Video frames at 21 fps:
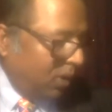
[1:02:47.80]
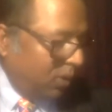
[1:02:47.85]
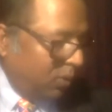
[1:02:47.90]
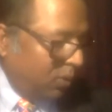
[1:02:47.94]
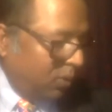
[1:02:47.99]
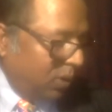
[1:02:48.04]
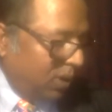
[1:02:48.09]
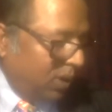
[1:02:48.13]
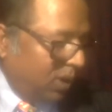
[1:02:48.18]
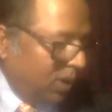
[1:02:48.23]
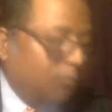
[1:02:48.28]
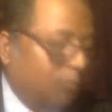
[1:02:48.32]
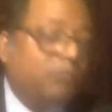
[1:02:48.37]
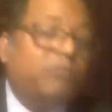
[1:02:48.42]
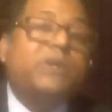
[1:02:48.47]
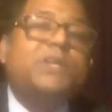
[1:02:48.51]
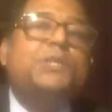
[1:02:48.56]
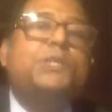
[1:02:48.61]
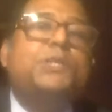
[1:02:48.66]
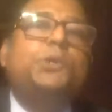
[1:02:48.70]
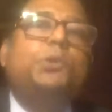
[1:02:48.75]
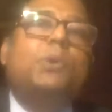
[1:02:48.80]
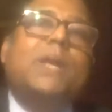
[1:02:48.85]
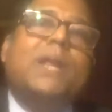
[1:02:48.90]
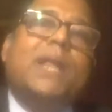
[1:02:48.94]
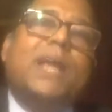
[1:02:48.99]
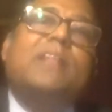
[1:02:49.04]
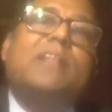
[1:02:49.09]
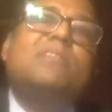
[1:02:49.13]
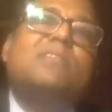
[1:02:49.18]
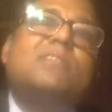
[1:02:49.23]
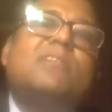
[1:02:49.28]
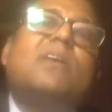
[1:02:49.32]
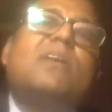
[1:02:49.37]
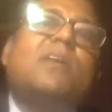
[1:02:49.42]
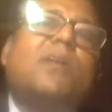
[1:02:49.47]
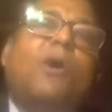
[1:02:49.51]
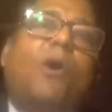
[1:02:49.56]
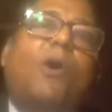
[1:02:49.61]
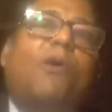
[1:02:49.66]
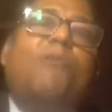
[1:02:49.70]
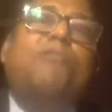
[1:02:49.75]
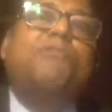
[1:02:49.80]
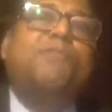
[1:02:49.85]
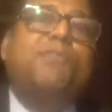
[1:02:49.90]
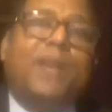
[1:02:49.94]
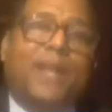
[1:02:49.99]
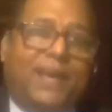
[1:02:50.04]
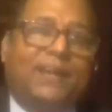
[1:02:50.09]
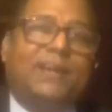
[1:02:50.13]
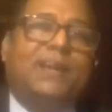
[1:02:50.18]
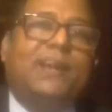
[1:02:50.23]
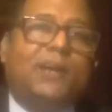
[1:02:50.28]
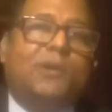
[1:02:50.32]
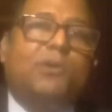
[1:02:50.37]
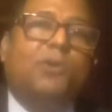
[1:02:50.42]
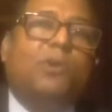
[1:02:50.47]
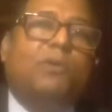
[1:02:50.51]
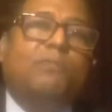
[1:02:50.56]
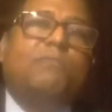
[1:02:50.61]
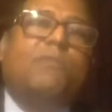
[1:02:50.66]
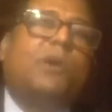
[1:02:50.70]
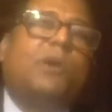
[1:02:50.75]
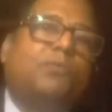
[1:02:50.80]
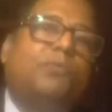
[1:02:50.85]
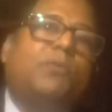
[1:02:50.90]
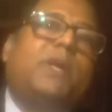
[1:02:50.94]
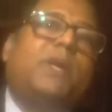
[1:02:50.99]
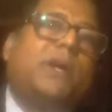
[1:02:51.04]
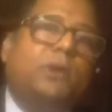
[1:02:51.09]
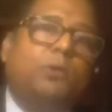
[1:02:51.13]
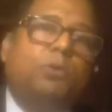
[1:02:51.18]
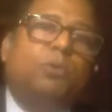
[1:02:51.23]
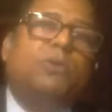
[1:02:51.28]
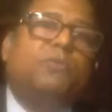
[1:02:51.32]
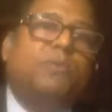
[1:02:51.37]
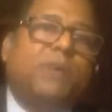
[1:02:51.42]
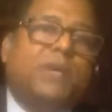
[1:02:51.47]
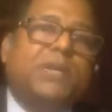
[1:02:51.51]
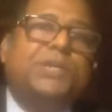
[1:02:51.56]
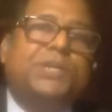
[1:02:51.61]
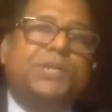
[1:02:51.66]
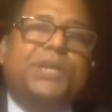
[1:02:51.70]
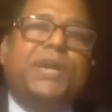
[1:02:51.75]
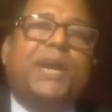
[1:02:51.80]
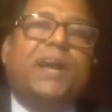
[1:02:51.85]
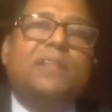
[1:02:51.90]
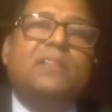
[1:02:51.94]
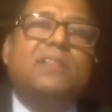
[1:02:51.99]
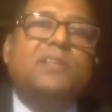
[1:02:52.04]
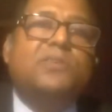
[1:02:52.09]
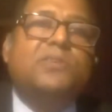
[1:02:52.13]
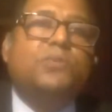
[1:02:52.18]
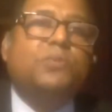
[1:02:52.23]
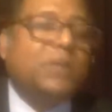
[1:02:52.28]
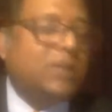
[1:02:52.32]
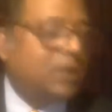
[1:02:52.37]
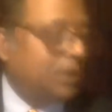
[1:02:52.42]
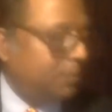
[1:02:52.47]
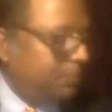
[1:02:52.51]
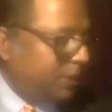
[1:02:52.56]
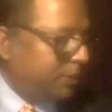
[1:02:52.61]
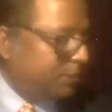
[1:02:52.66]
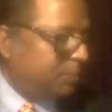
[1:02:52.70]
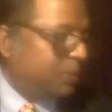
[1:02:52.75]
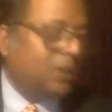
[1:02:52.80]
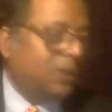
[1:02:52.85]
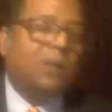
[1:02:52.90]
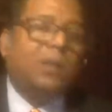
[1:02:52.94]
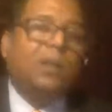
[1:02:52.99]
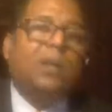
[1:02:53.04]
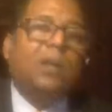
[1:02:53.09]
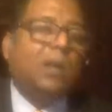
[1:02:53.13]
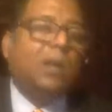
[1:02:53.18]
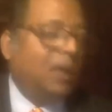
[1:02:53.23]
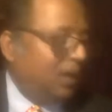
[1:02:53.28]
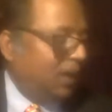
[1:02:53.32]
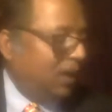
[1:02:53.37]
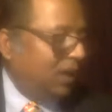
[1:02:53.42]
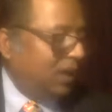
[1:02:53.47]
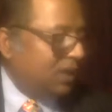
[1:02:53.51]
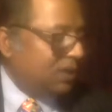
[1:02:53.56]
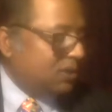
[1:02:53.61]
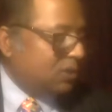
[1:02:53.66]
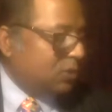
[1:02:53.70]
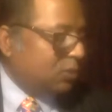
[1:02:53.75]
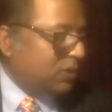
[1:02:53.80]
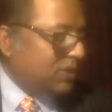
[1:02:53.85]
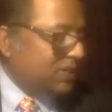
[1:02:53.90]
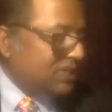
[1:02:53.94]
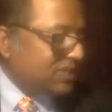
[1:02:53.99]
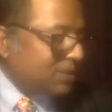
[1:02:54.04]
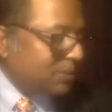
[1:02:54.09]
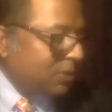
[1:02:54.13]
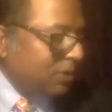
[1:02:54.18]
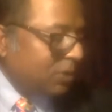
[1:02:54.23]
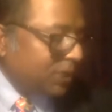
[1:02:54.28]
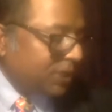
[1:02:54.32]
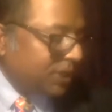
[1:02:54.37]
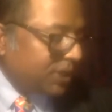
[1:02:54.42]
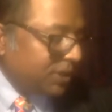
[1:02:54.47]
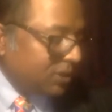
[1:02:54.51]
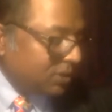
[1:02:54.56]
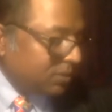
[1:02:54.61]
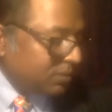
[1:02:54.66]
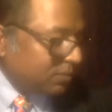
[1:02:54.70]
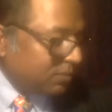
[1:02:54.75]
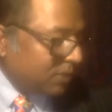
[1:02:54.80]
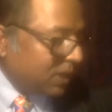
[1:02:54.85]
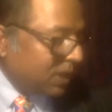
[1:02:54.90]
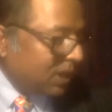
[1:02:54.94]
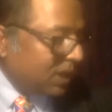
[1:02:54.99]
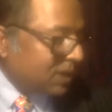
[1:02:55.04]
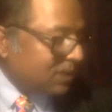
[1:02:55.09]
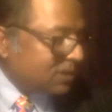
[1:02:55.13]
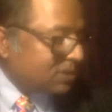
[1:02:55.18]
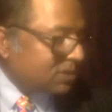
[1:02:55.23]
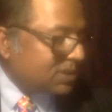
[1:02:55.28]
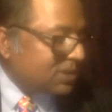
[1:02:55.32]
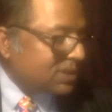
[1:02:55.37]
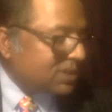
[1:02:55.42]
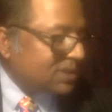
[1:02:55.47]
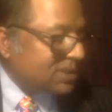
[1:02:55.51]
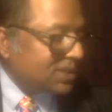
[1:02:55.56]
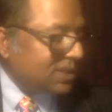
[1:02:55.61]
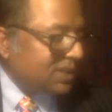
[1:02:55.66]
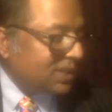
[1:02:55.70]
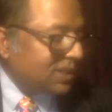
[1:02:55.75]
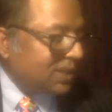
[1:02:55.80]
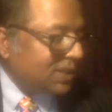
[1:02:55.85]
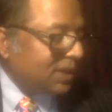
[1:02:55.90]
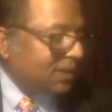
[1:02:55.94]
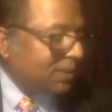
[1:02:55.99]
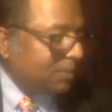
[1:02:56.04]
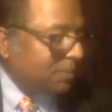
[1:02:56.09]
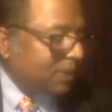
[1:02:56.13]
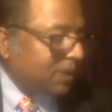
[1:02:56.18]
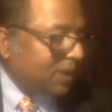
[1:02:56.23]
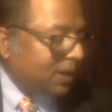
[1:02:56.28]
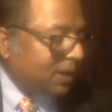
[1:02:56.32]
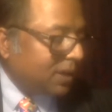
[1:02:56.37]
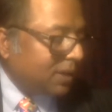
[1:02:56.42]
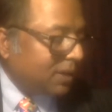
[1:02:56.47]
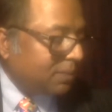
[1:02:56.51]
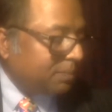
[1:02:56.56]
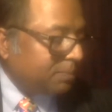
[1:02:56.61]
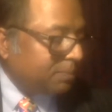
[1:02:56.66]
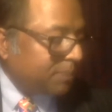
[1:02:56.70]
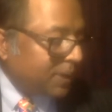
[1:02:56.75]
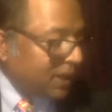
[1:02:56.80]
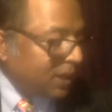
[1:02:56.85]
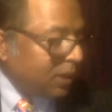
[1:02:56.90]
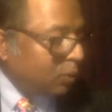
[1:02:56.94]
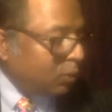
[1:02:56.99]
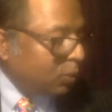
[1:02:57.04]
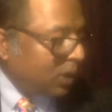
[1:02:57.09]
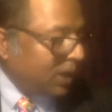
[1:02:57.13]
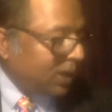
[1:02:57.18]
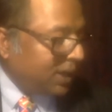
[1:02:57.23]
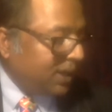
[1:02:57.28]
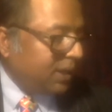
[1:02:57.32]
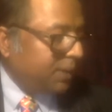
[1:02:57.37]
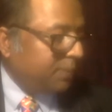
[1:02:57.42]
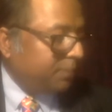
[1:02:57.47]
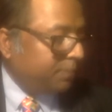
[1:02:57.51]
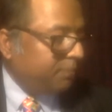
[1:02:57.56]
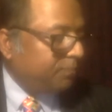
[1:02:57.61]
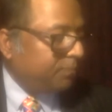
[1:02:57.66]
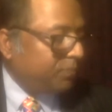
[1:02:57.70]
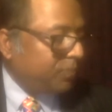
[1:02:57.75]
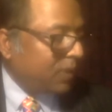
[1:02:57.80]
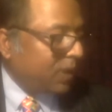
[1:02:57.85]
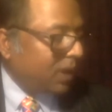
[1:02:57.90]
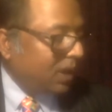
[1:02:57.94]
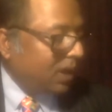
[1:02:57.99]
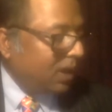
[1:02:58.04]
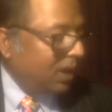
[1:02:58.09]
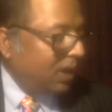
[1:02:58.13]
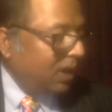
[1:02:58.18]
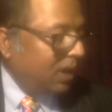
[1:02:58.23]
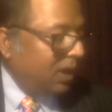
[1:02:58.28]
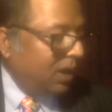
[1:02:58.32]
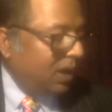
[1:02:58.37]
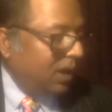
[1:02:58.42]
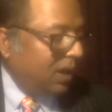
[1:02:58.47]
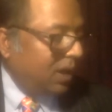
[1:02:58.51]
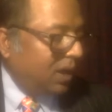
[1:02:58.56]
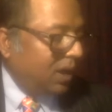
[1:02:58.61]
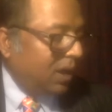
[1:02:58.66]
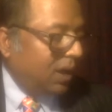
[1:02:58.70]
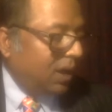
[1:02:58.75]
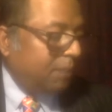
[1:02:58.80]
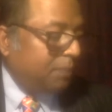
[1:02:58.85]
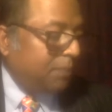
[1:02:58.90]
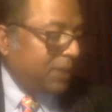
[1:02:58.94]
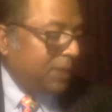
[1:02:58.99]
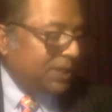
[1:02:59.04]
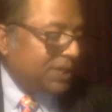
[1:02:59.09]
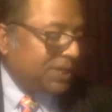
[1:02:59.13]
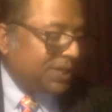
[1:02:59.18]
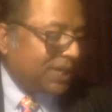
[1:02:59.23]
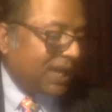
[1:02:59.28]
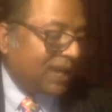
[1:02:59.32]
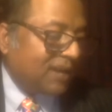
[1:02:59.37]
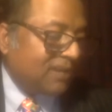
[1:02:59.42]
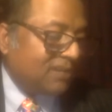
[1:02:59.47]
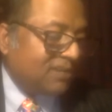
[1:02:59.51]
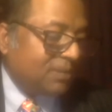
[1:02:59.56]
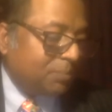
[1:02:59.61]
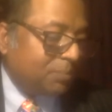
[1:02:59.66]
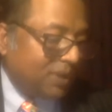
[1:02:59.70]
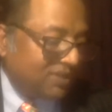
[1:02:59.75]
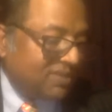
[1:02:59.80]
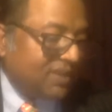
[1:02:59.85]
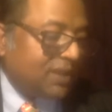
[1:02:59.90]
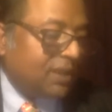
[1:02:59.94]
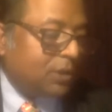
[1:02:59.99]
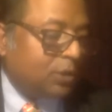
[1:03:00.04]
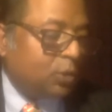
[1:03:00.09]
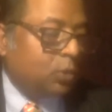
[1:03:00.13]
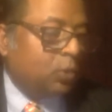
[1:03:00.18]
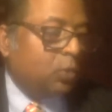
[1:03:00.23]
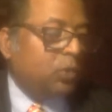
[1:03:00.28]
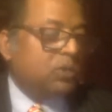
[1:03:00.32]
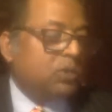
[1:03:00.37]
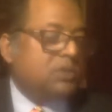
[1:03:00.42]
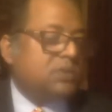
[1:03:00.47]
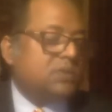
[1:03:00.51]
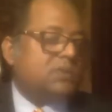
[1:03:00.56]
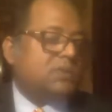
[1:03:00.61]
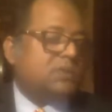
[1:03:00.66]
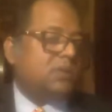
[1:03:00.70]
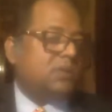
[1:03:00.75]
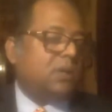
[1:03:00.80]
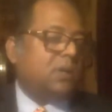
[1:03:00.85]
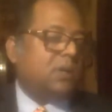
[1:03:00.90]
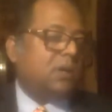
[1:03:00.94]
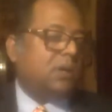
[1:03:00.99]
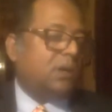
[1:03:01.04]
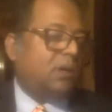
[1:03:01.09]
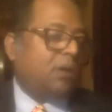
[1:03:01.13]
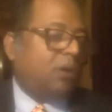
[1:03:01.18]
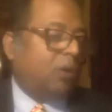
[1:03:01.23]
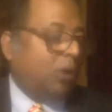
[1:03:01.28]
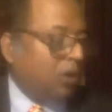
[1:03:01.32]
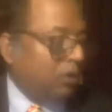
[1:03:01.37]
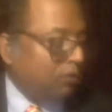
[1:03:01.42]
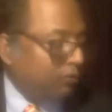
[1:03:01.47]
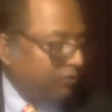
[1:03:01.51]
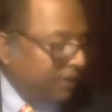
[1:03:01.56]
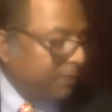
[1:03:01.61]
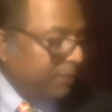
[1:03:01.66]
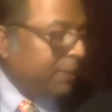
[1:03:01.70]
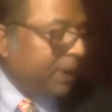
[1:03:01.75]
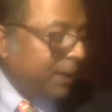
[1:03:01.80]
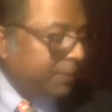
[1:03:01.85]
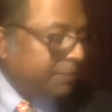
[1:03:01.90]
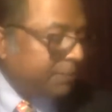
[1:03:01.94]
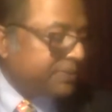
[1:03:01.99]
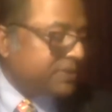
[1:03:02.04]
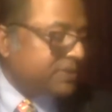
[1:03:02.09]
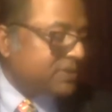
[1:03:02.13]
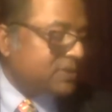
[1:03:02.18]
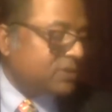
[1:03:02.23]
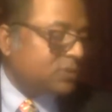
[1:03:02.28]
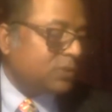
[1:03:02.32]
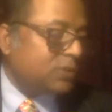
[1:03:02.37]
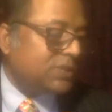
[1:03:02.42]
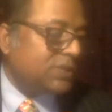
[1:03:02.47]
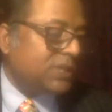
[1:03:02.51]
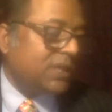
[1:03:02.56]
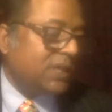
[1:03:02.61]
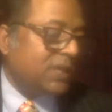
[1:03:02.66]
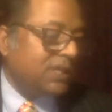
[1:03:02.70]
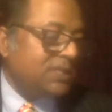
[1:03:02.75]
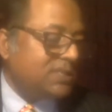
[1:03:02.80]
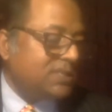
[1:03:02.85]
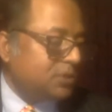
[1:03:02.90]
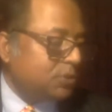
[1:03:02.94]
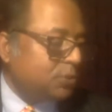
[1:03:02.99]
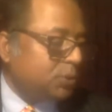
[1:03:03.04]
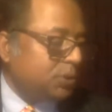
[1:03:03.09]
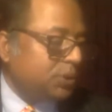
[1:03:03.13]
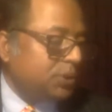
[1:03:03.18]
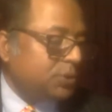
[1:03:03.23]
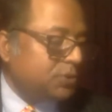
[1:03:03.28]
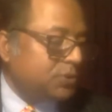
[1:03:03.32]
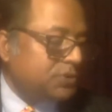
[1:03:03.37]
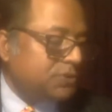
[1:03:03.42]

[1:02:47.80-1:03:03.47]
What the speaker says: which you can answer offline later on. What we can do is we can share this with the people. So which is about, so this is Nitin Pahilwani. Please share some basic tools or web apps which are easy to use